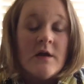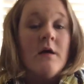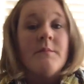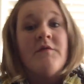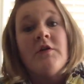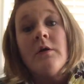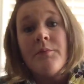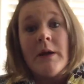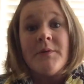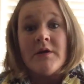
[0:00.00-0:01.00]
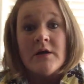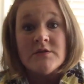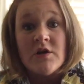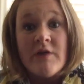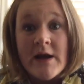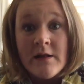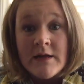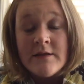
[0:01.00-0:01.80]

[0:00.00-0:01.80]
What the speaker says: If you don't prep your nails correctly,